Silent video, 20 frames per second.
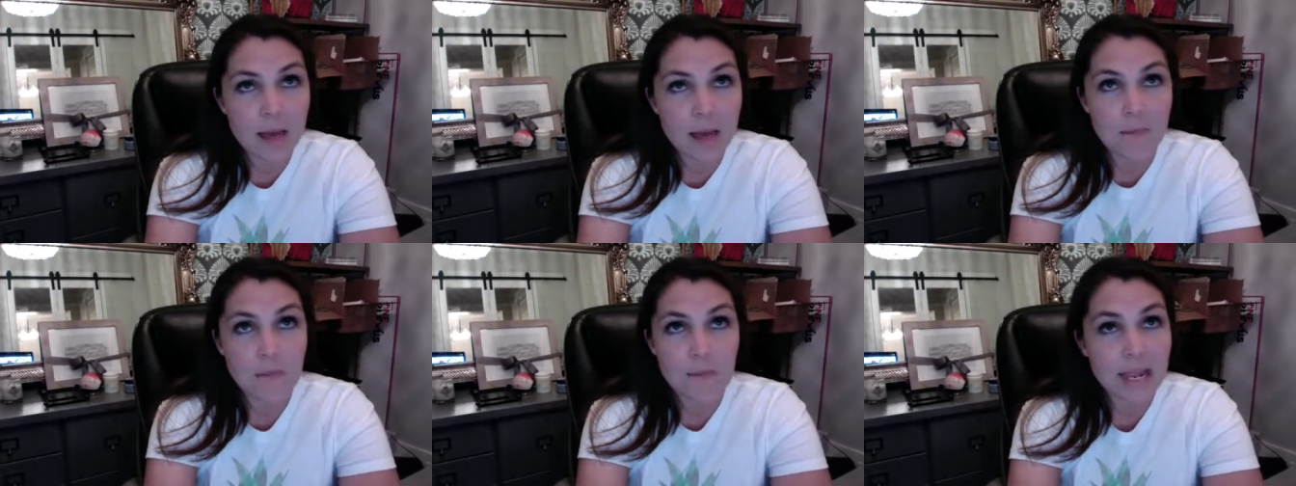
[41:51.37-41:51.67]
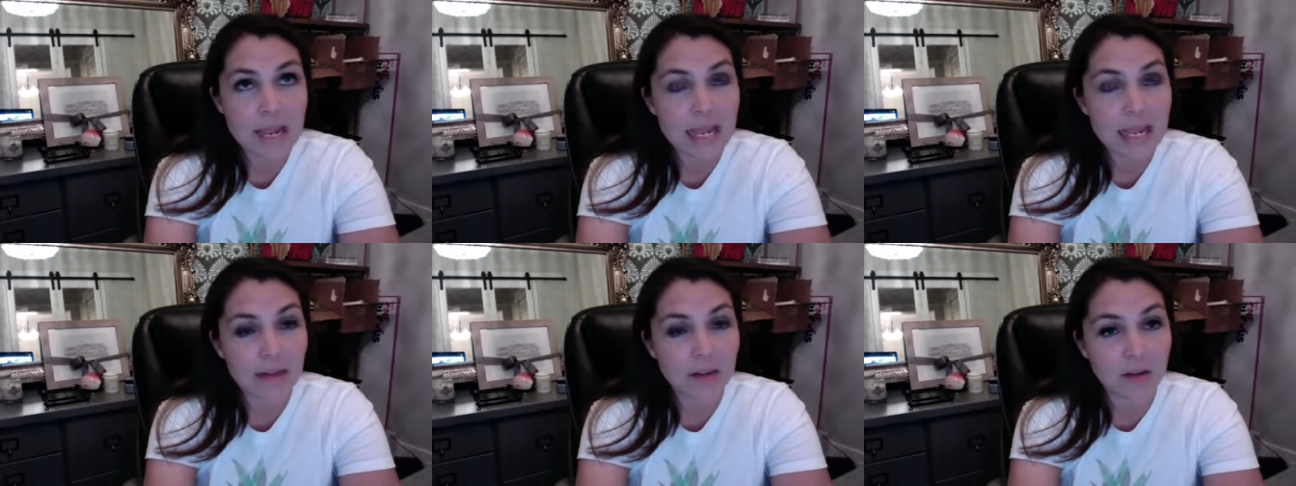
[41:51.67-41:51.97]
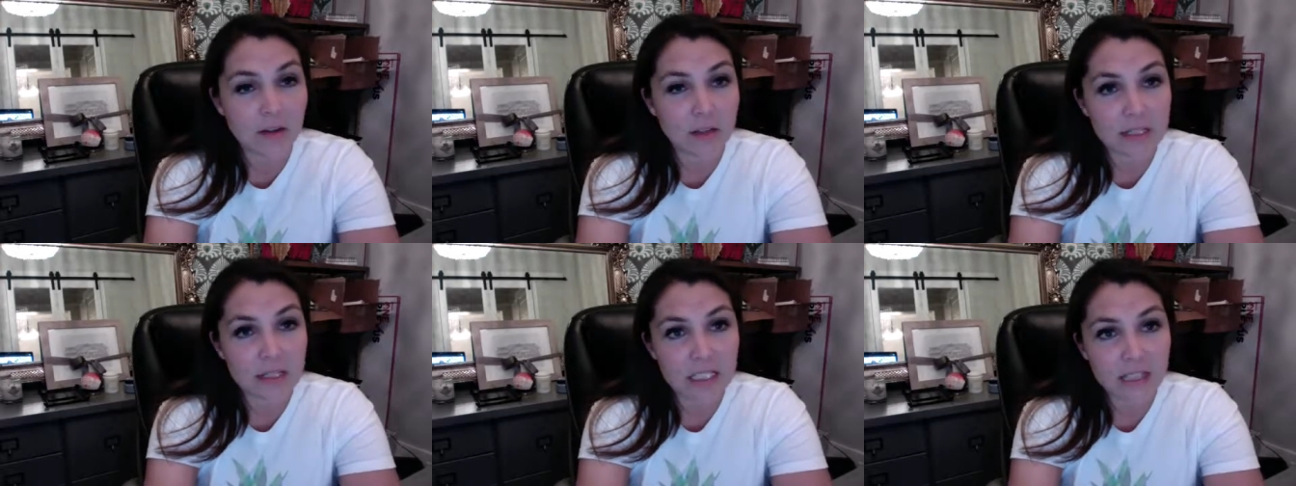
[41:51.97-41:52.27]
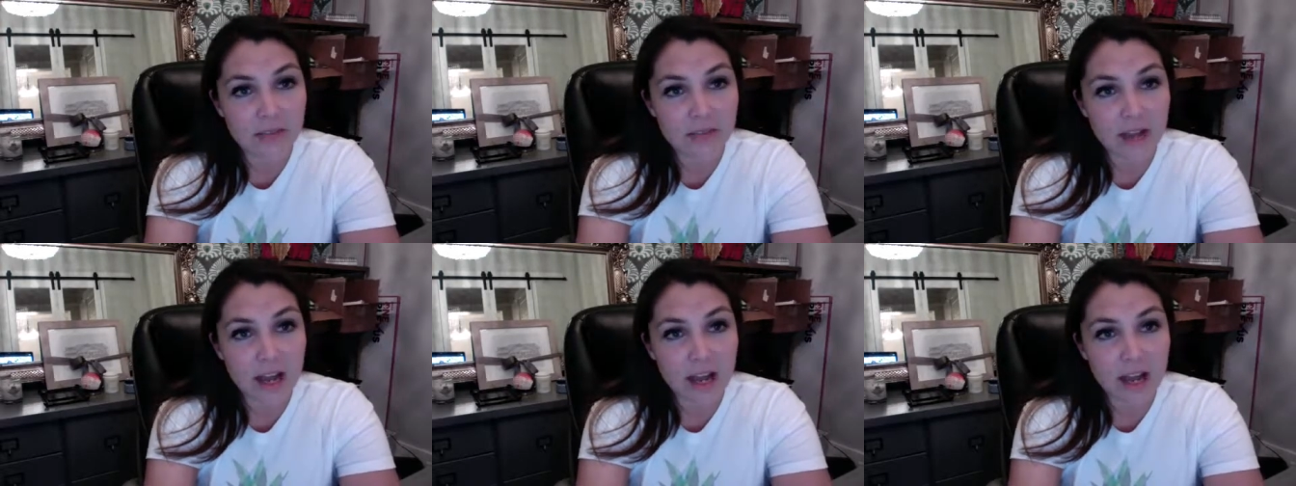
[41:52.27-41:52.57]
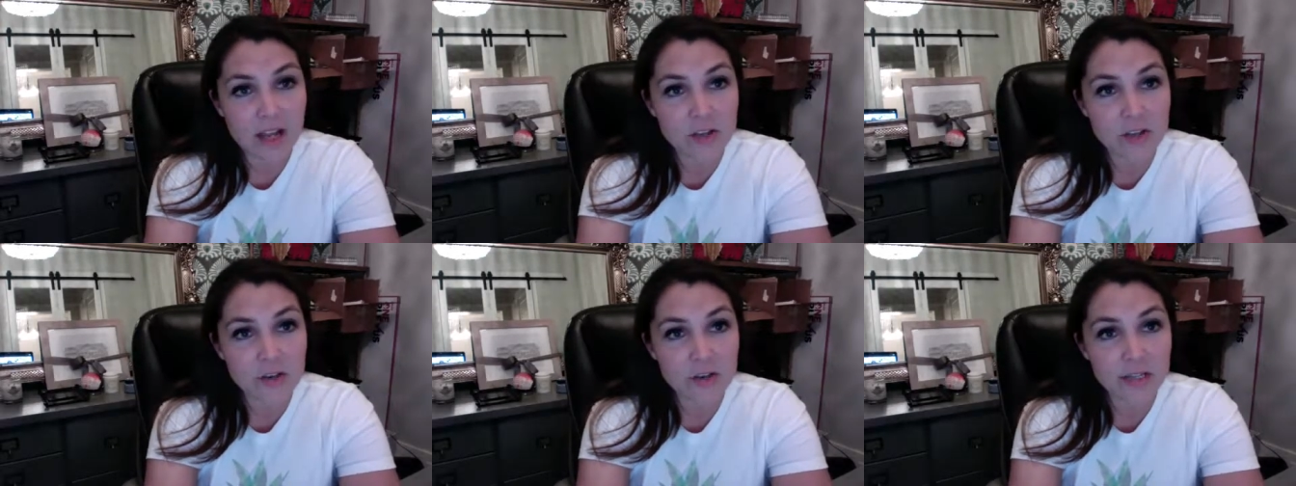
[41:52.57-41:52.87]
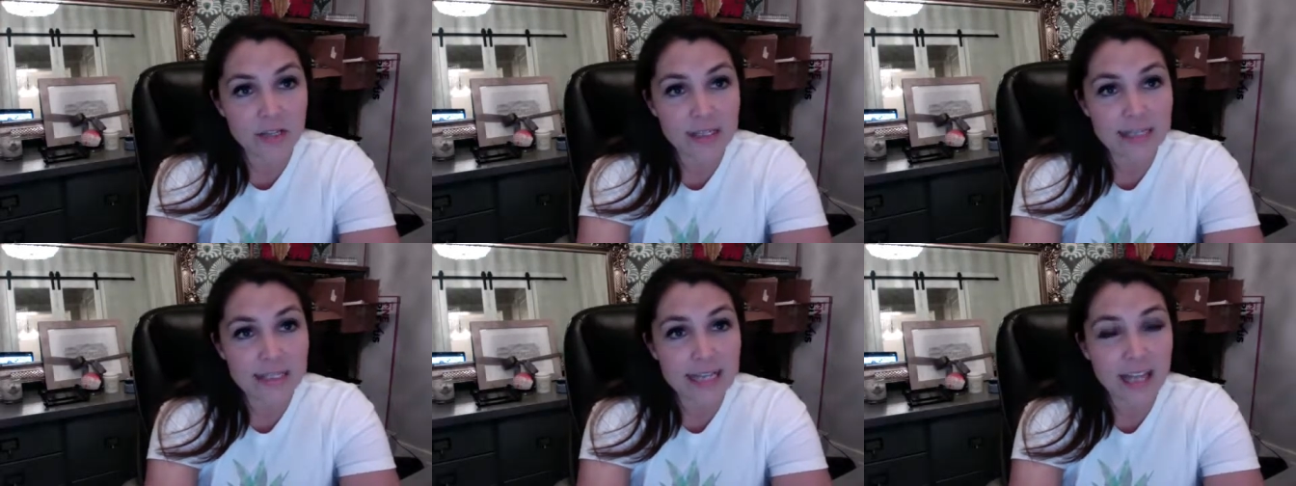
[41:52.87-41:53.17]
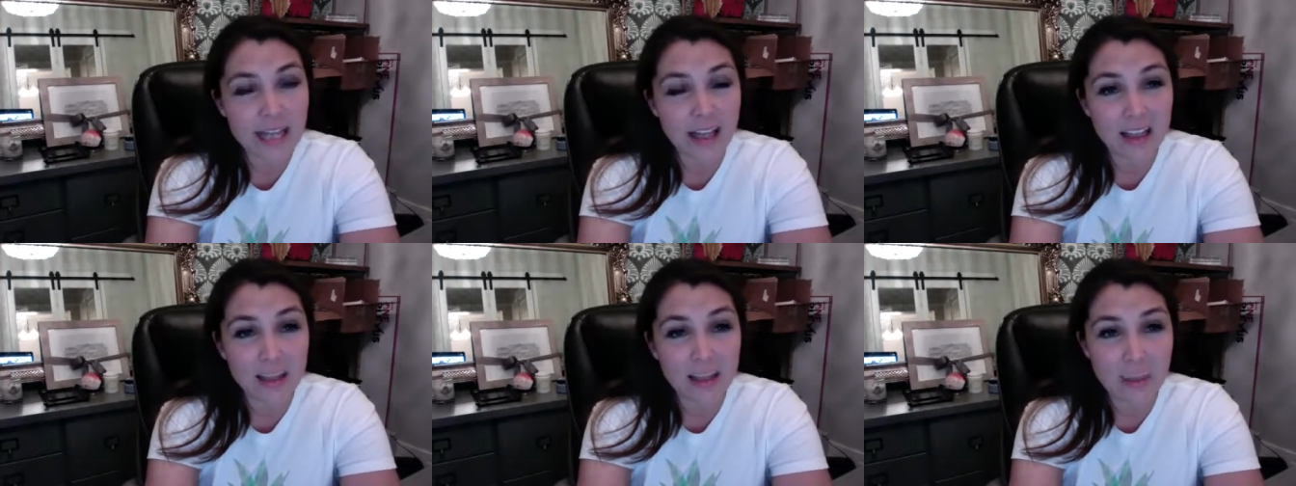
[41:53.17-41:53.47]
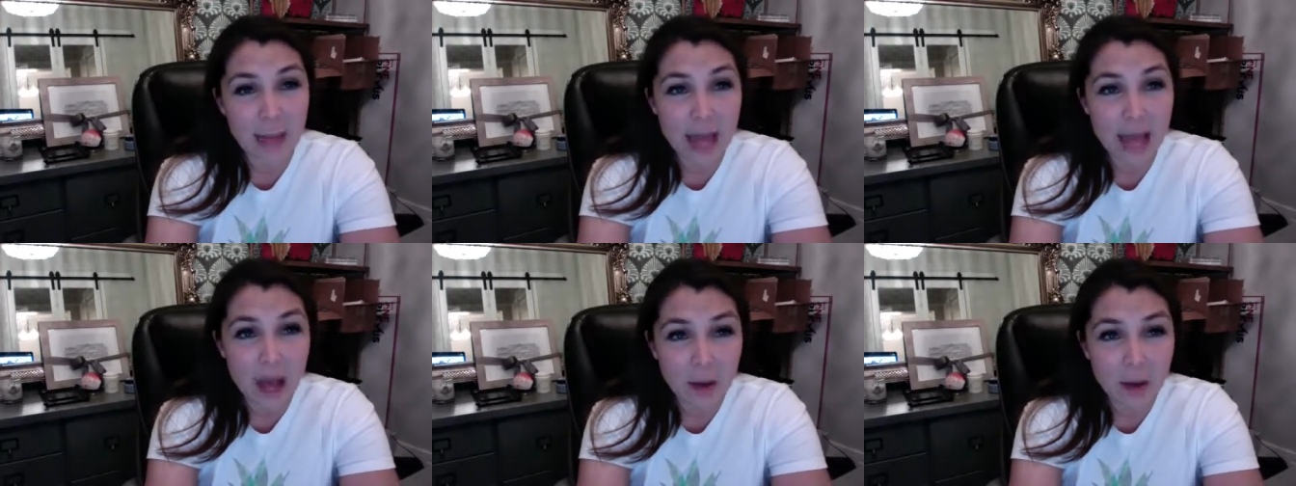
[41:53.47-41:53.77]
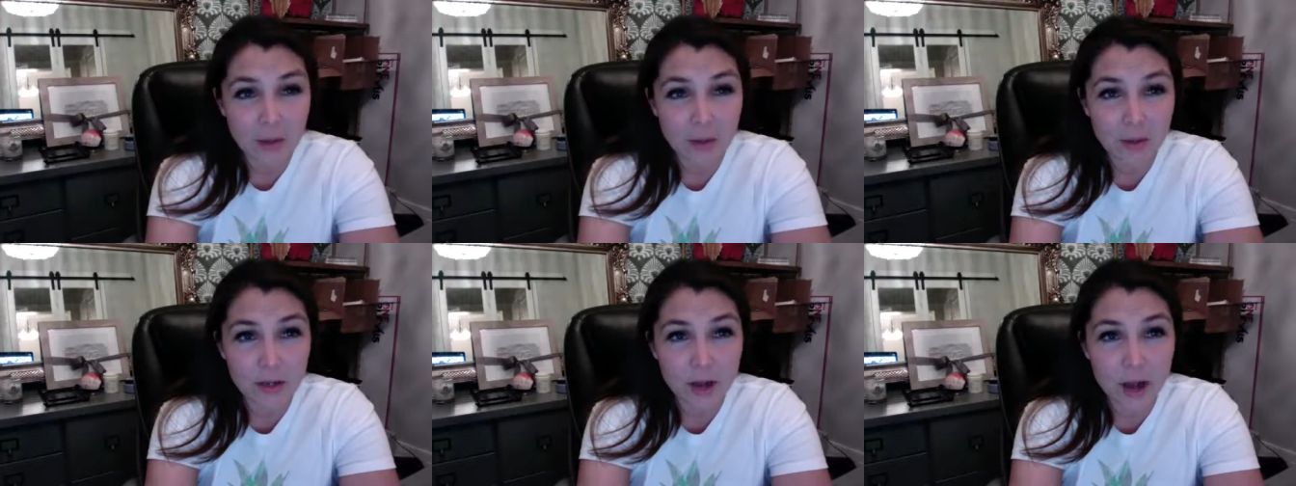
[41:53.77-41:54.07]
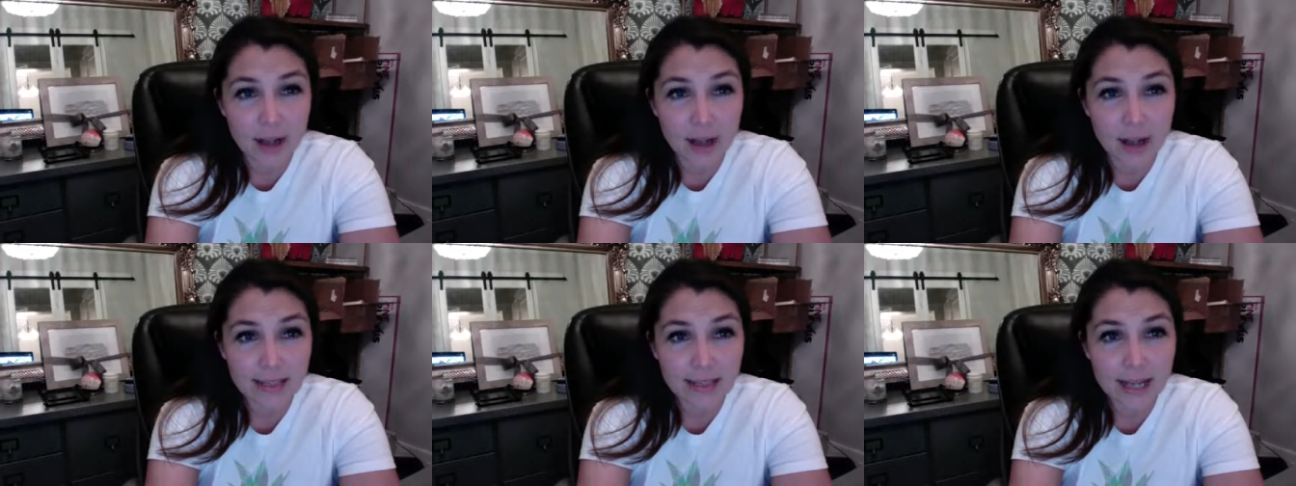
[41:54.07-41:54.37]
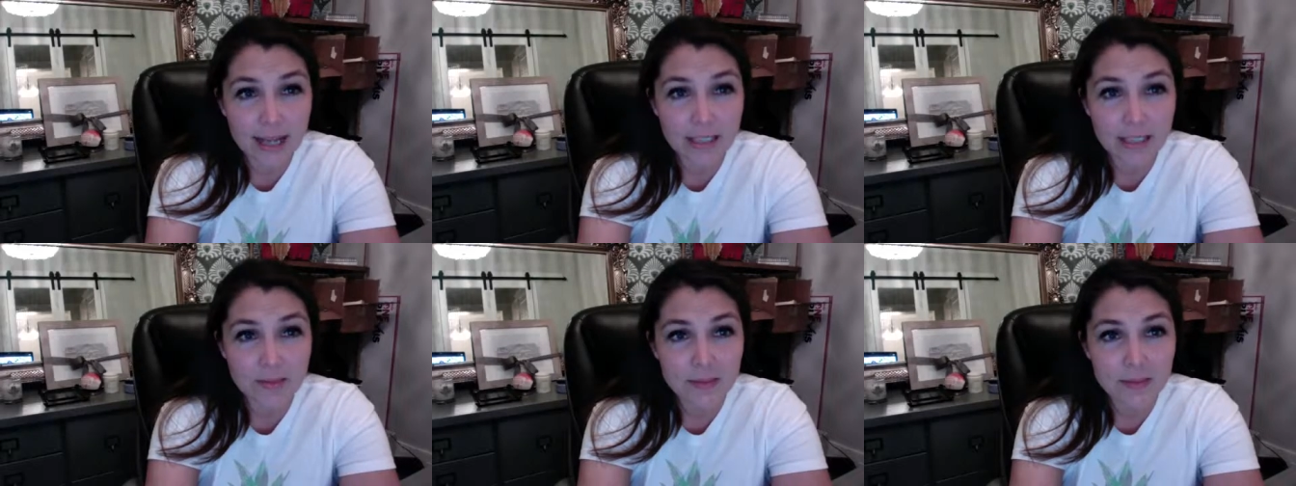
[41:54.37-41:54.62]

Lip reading: making their list of 100, telling them how to contact